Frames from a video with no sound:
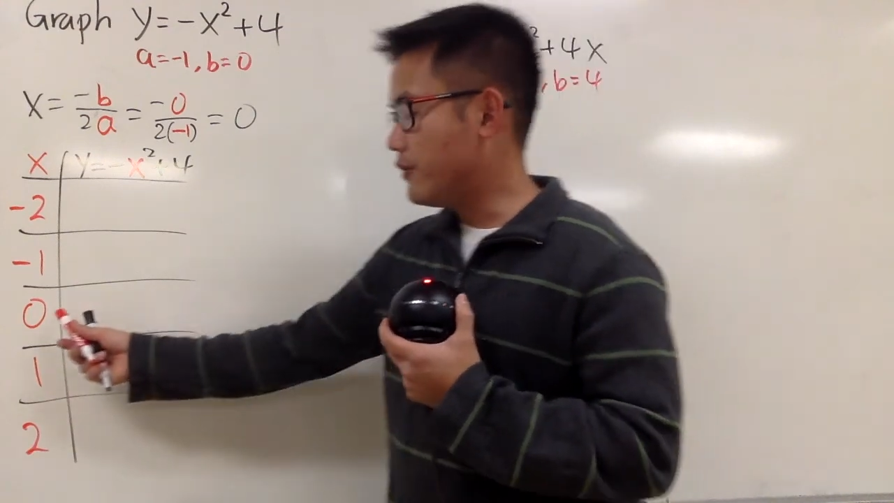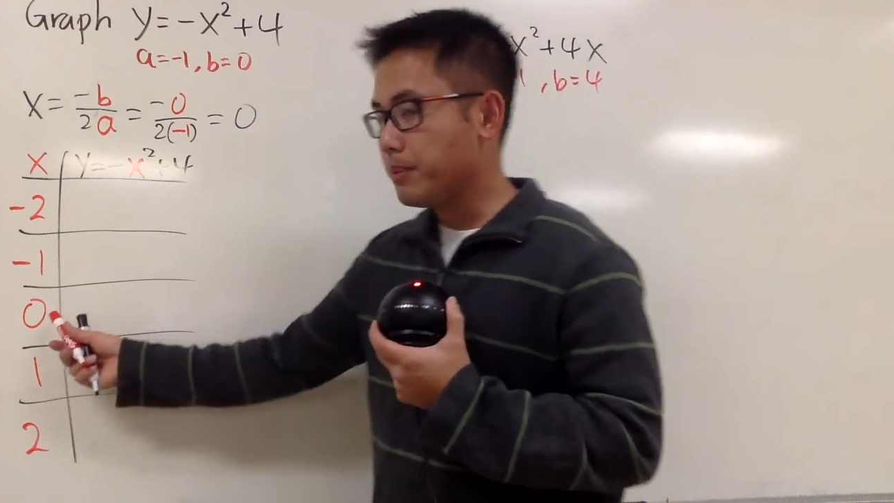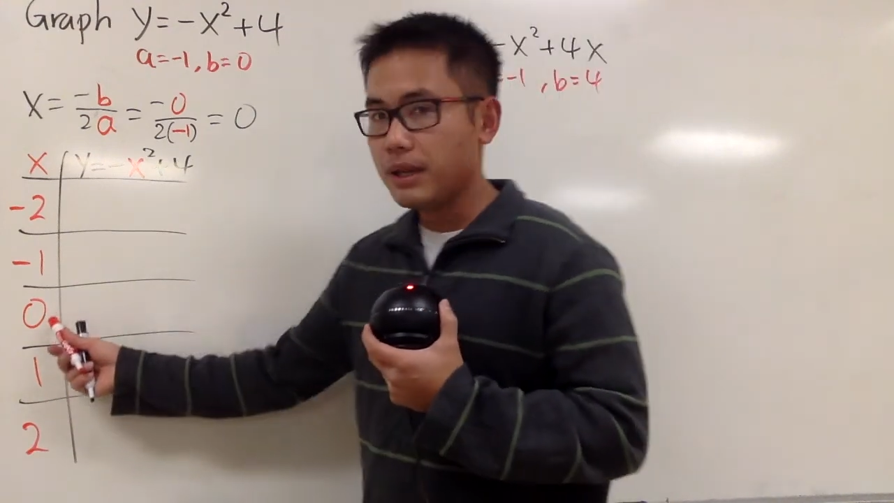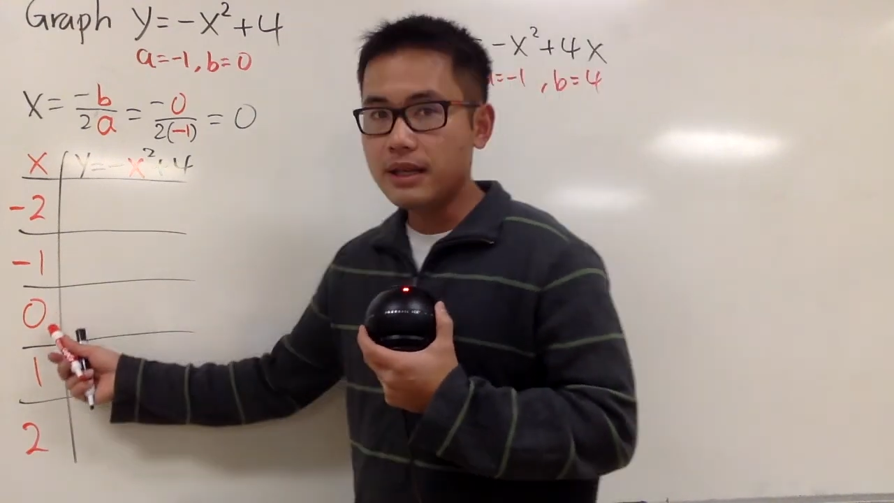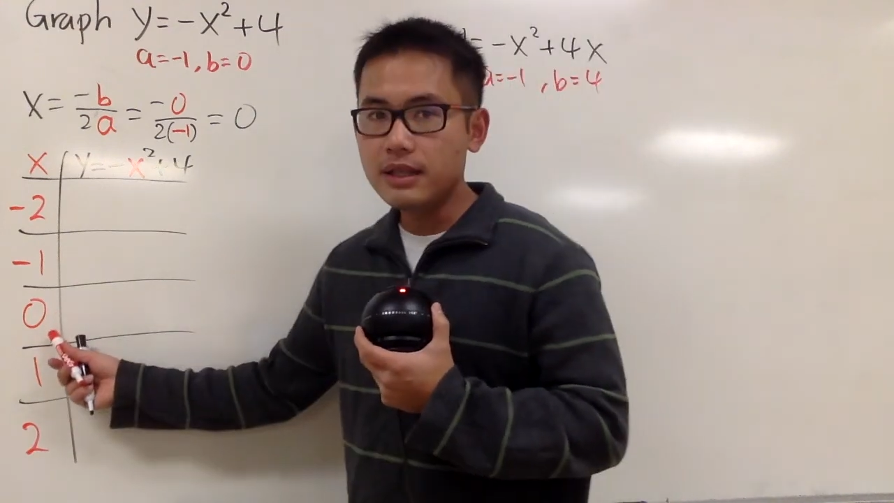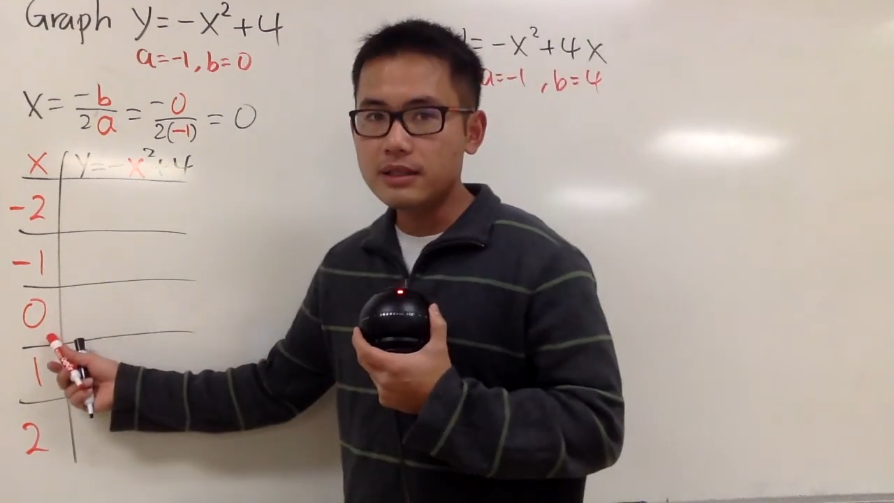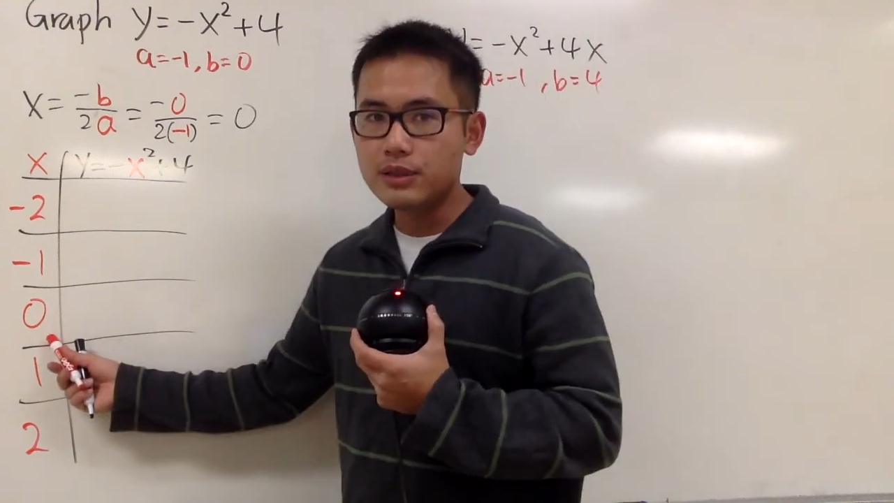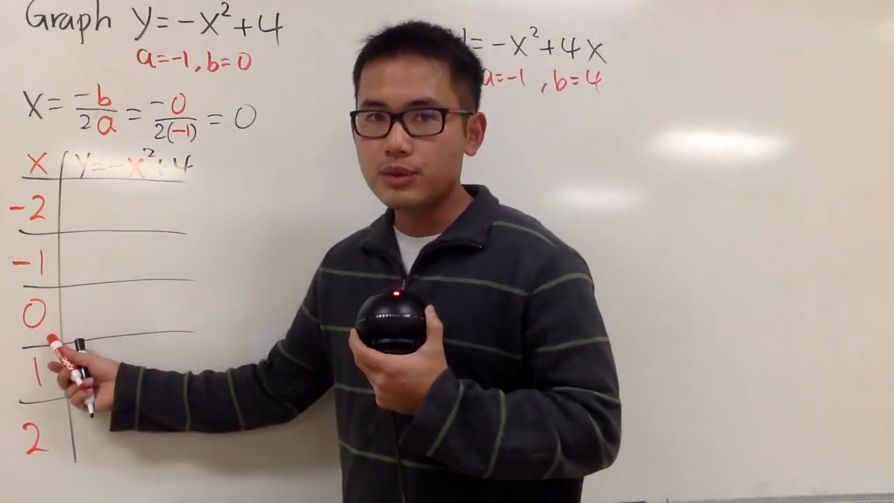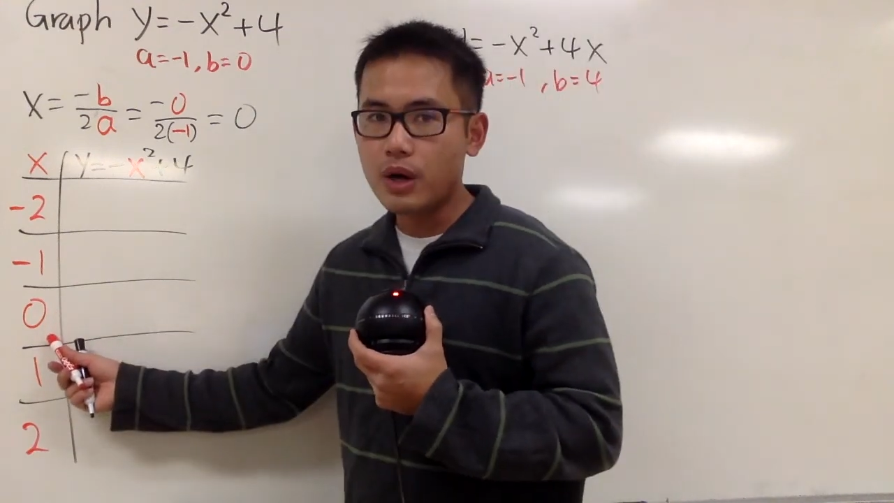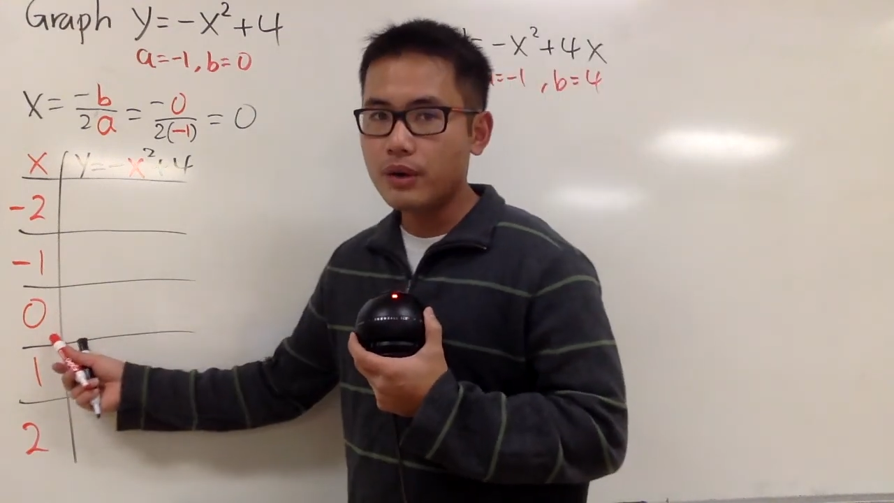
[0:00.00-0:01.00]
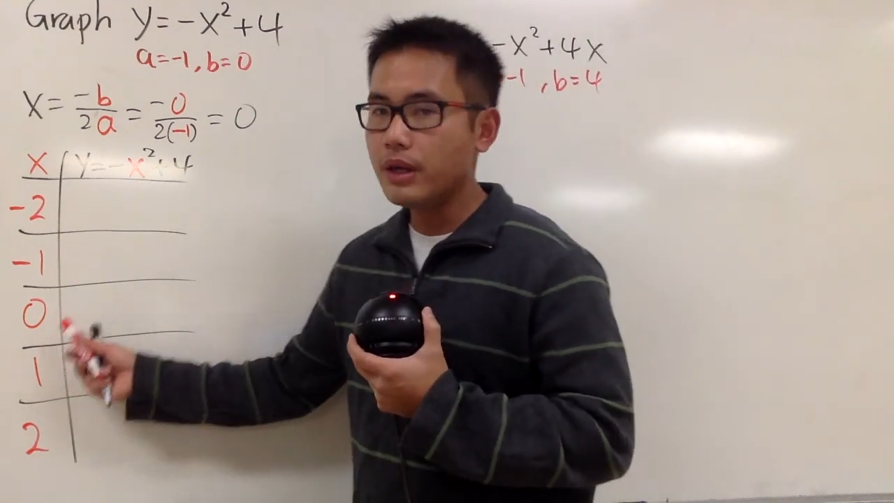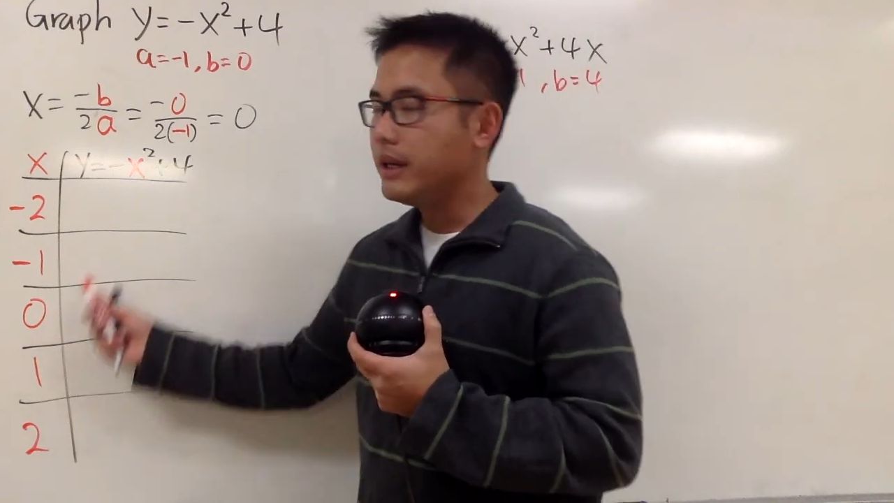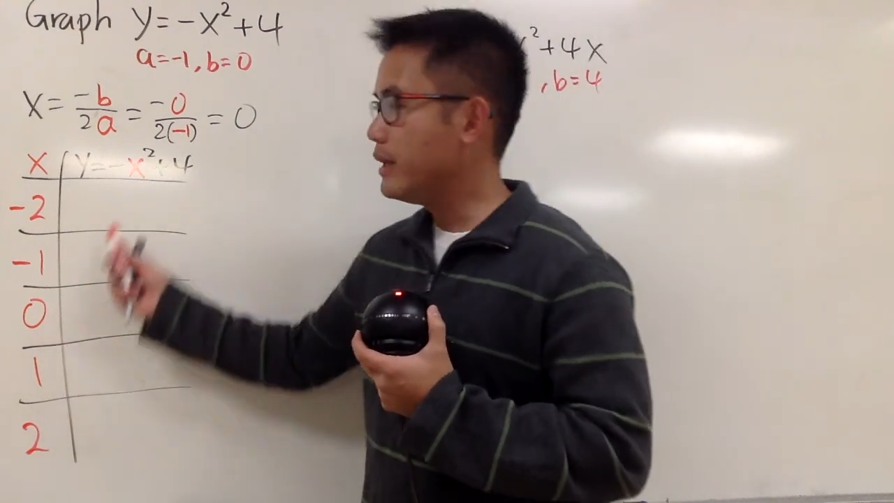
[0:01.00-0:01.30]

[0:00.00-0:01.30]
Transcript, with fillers: you're plugging 0